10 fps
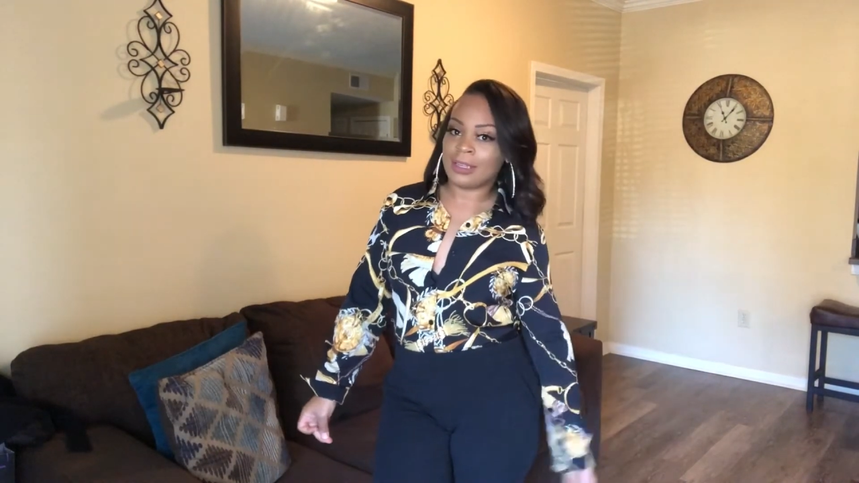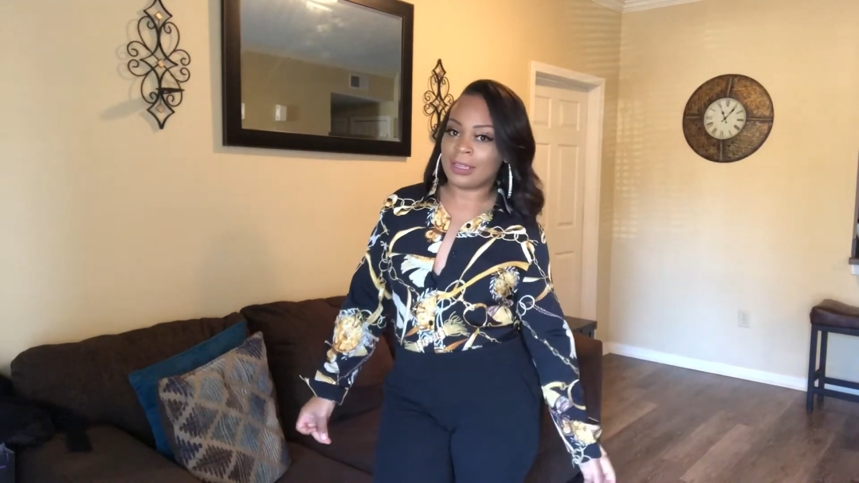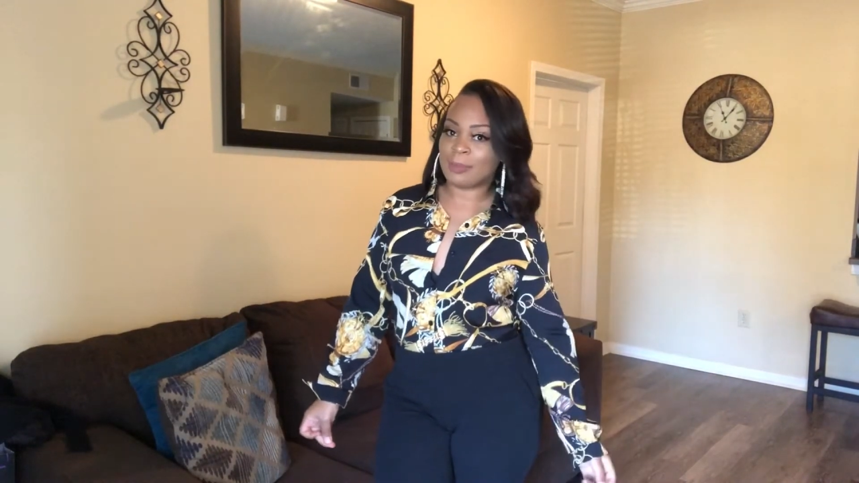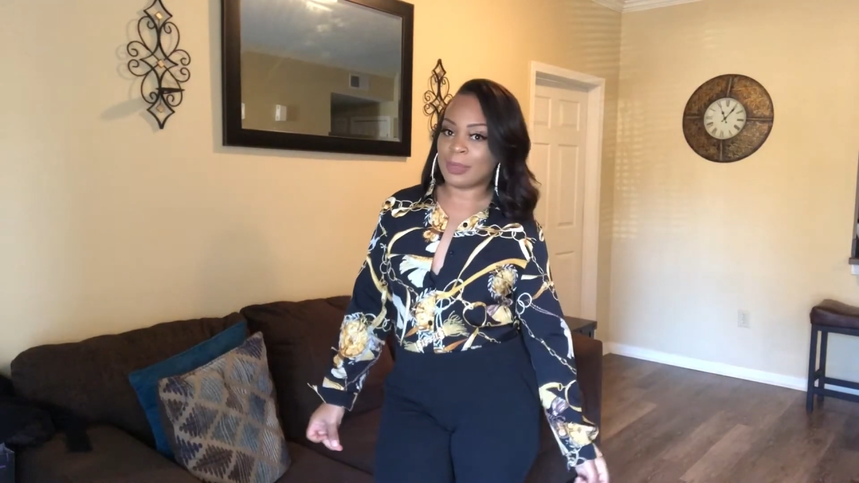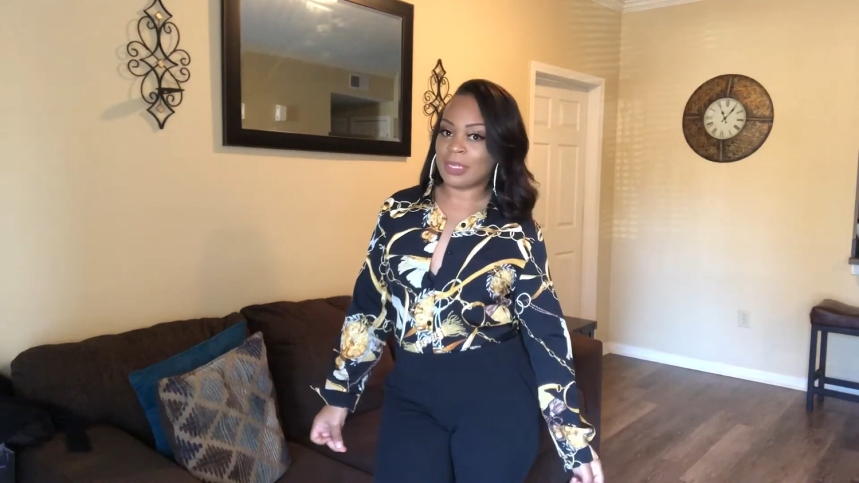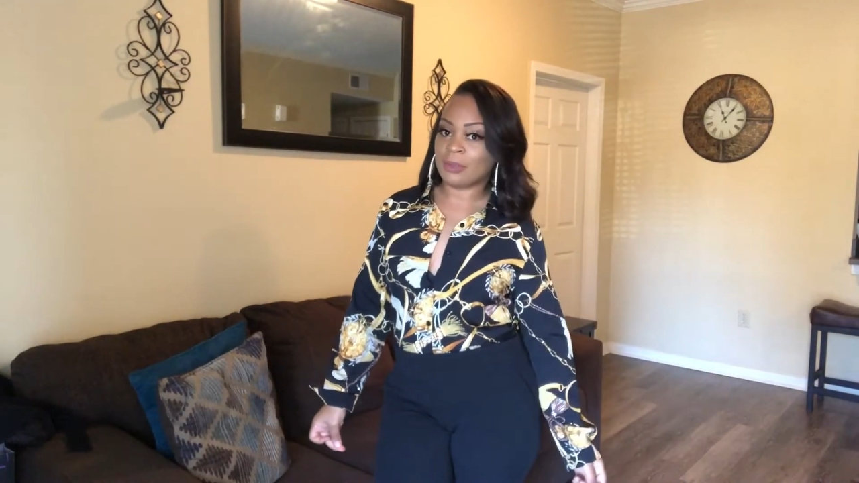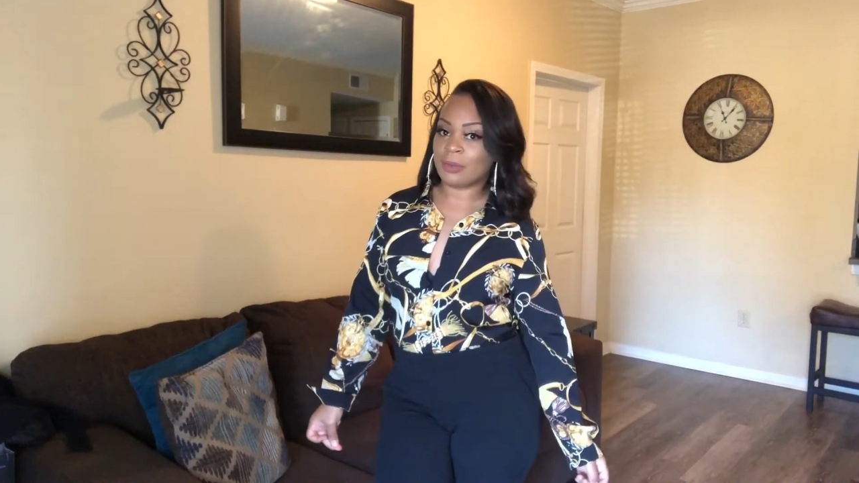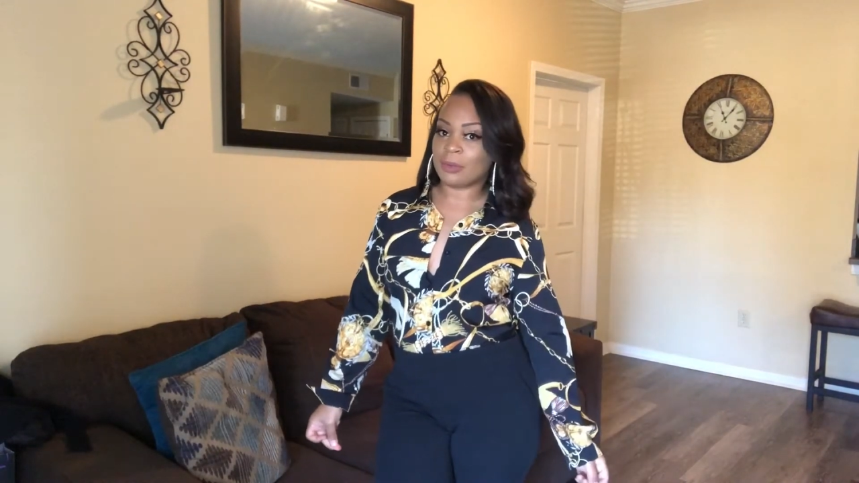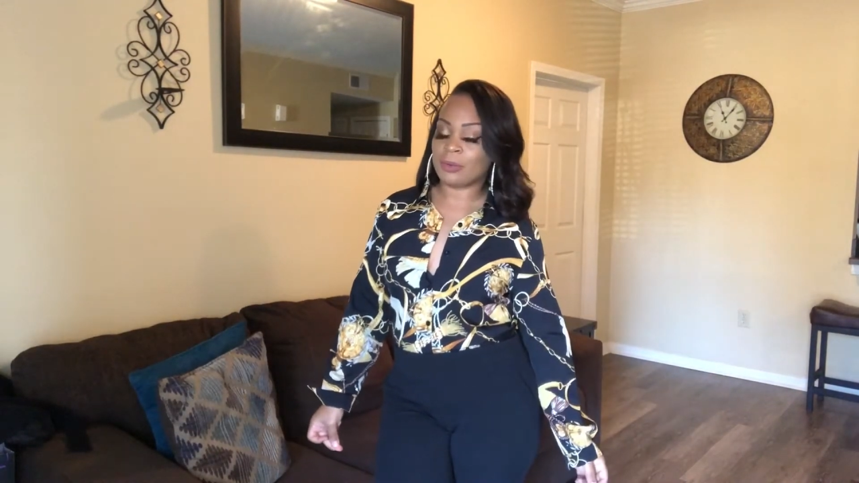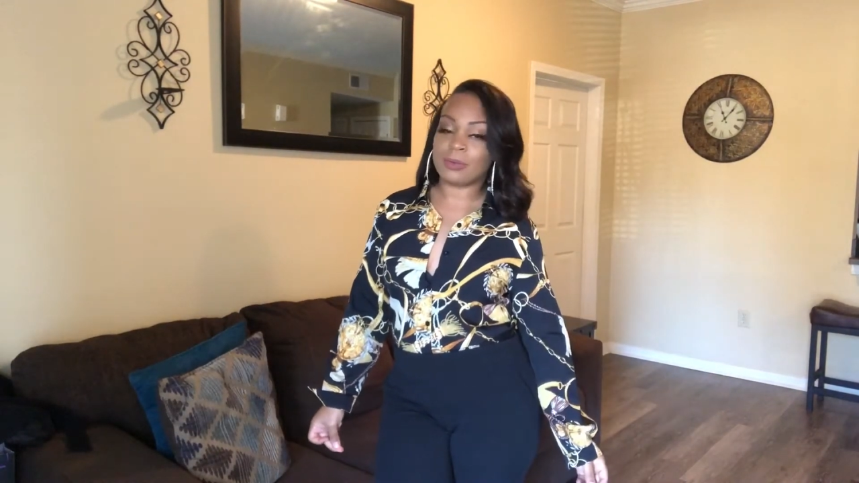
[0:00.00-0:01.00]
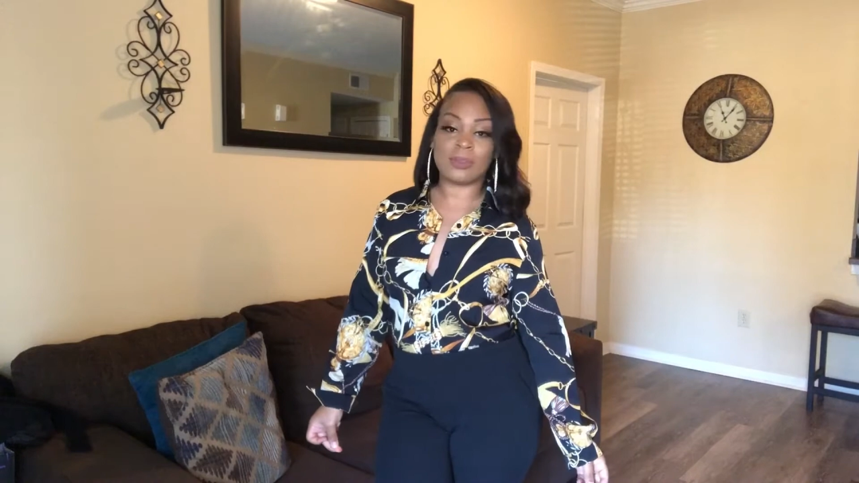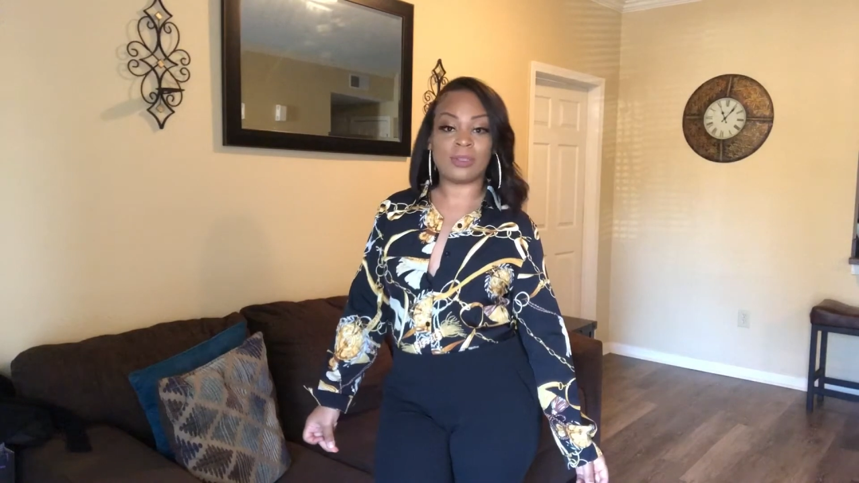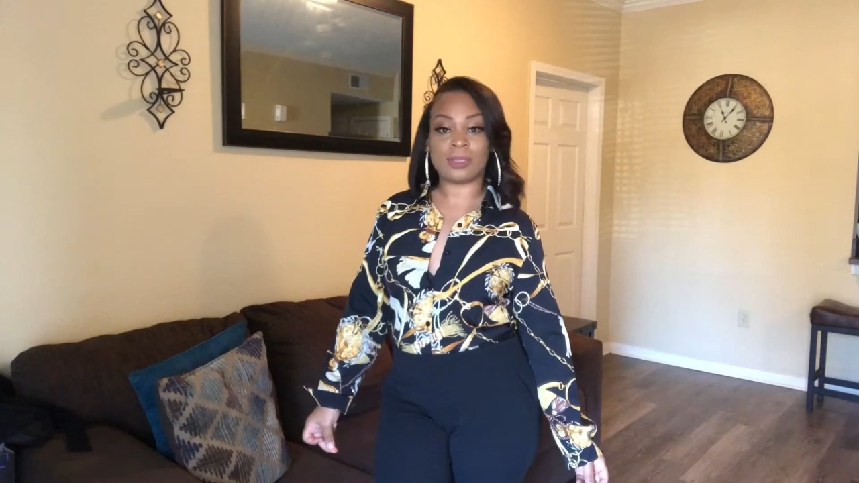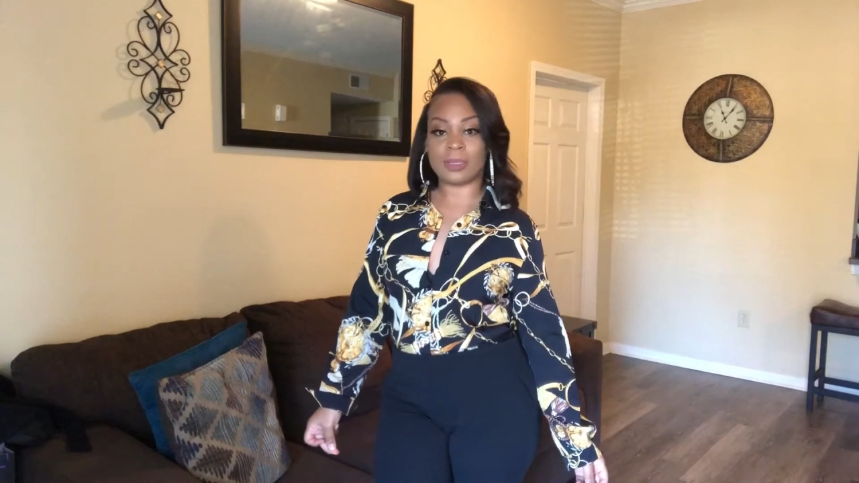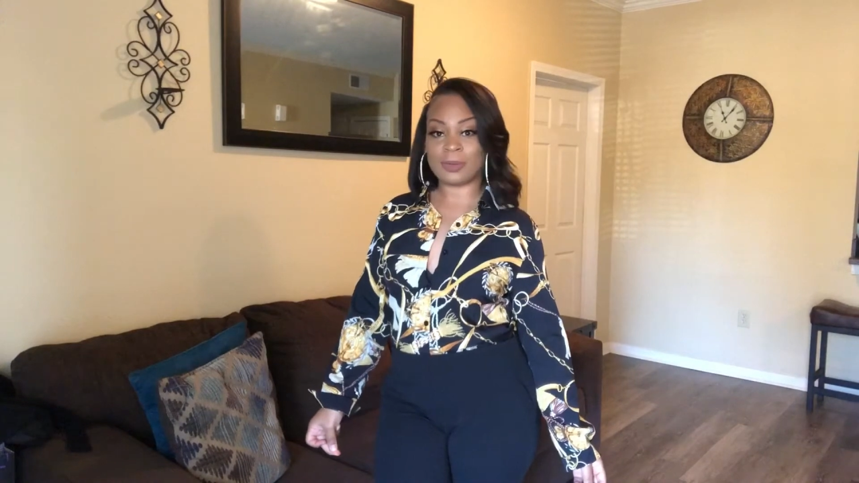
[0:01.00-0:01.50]
and mingle,
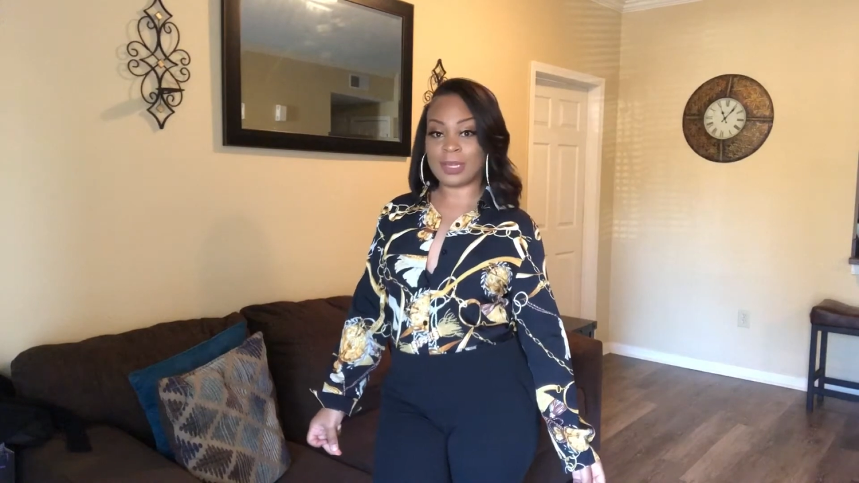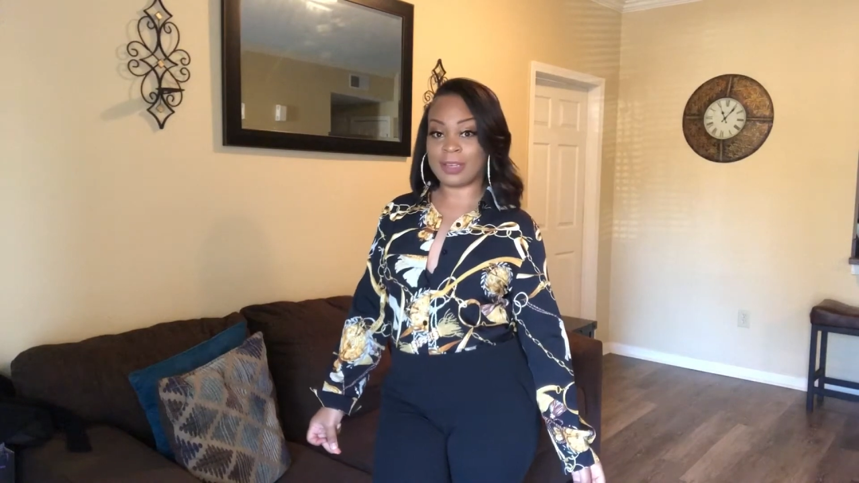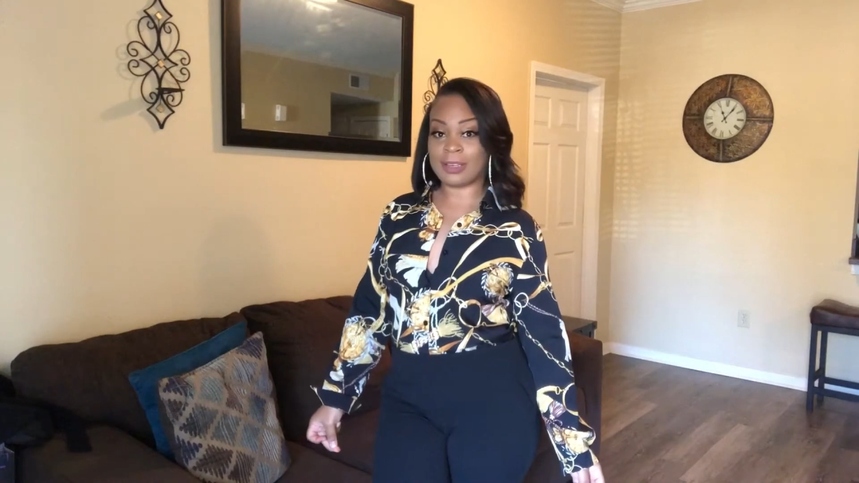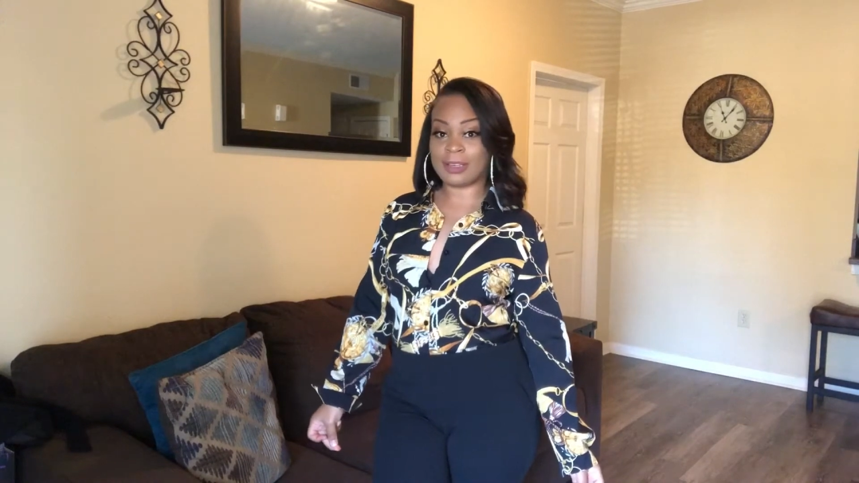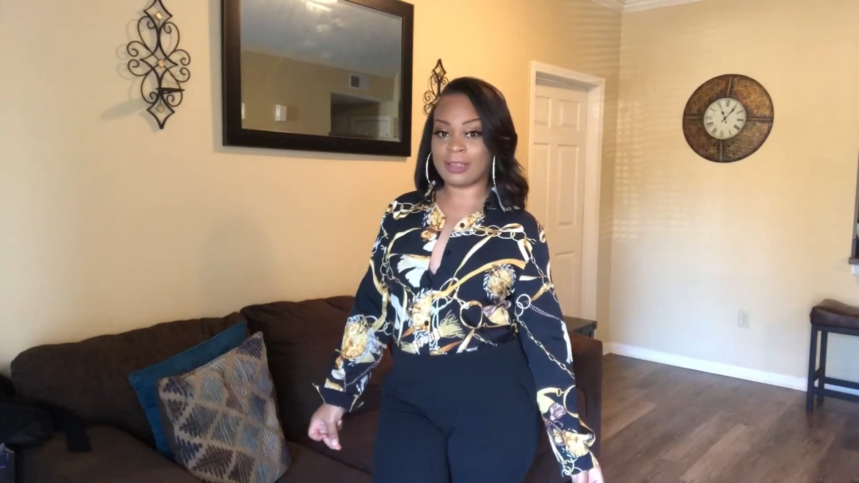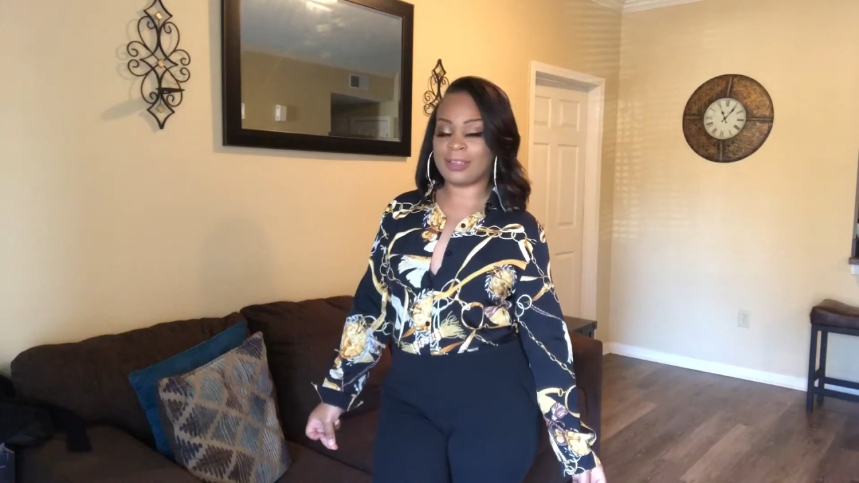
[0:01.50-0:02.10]
okay?